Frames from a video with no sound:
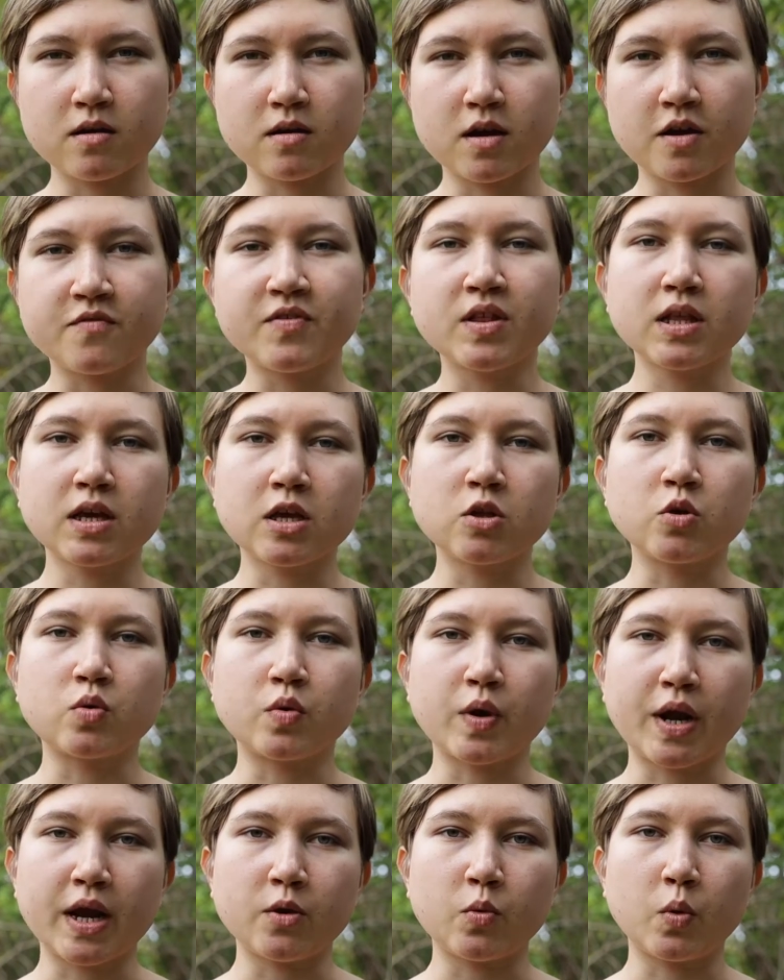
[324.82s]
I feel like in
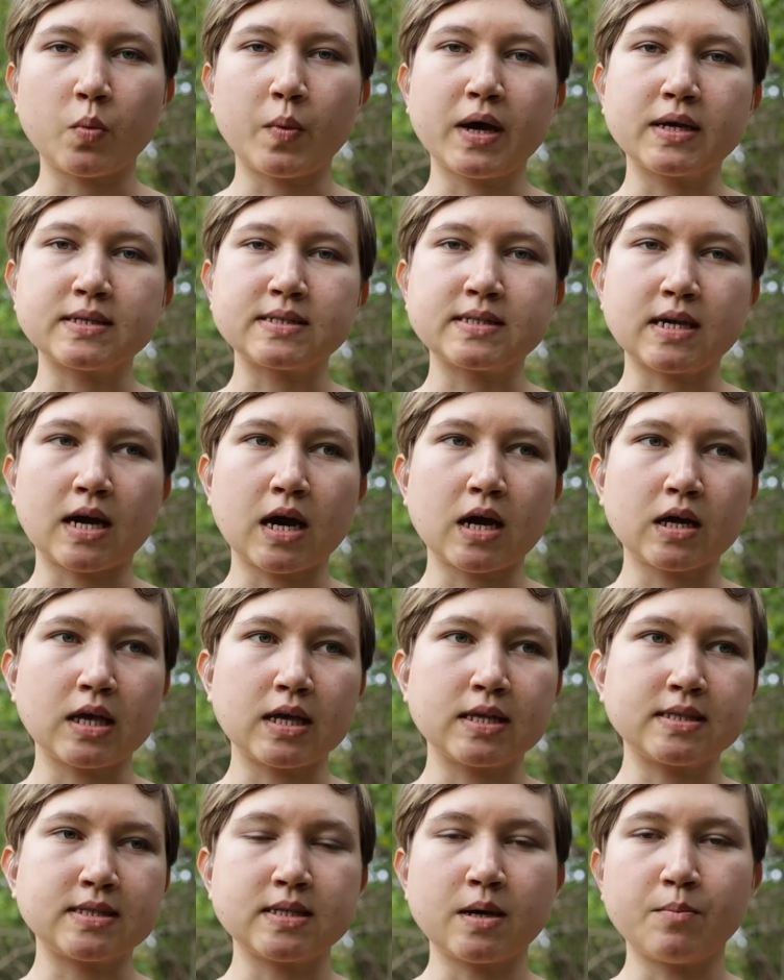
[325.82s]
Ukraine we were stuck
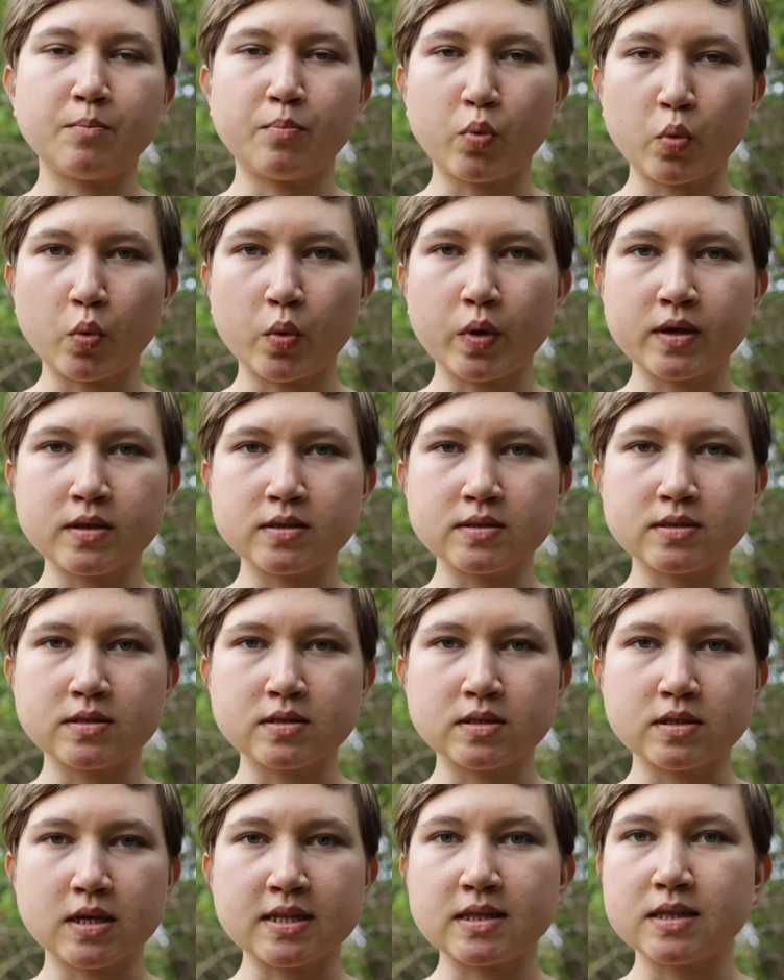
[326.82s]
at some
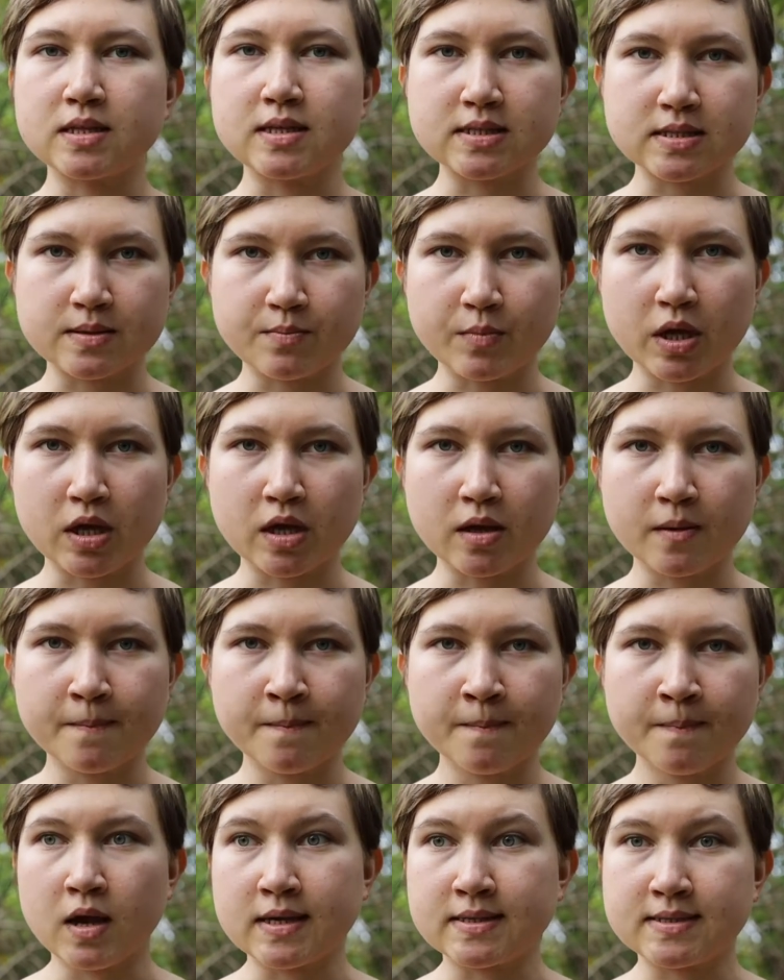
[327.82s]
point, at least me.
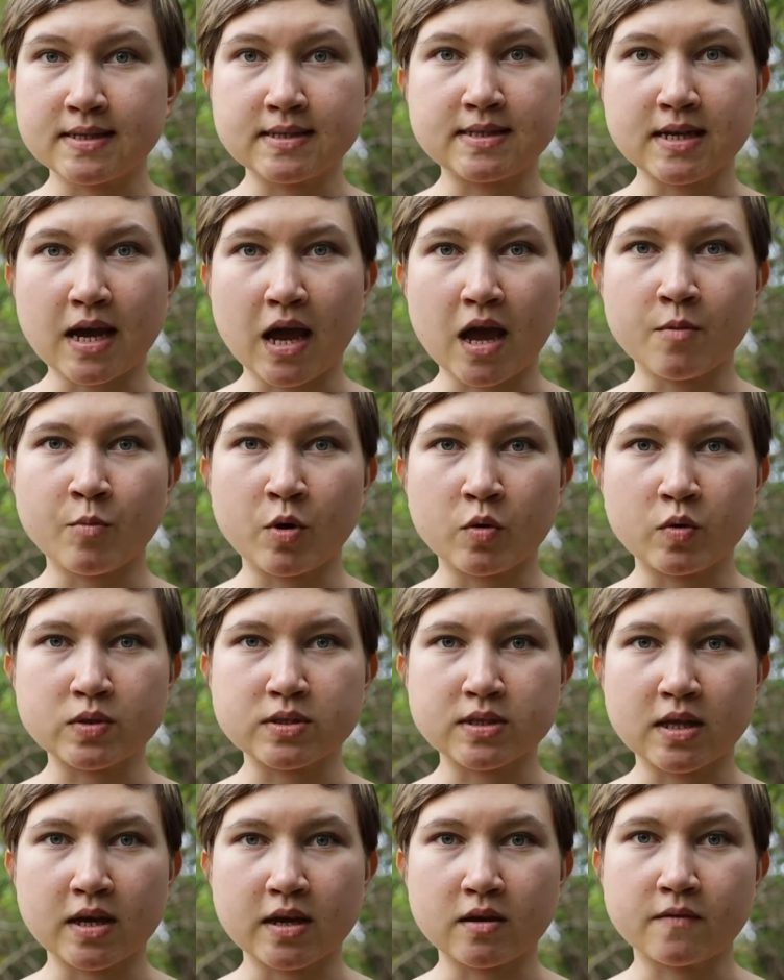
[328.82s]
At the time I was
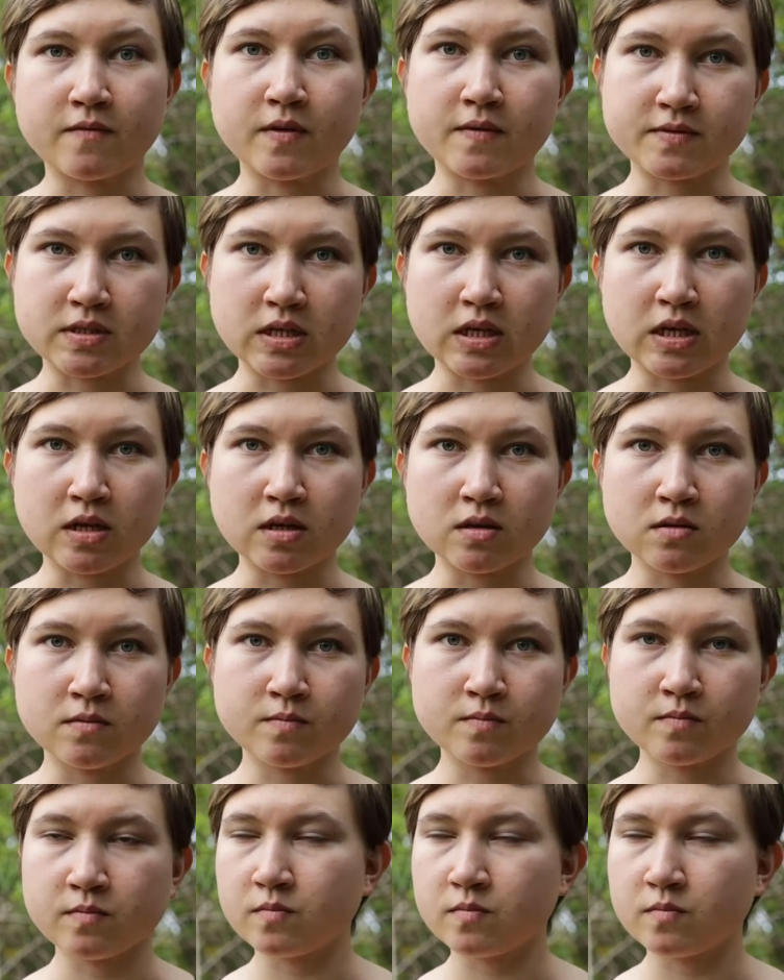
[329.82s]
like 15,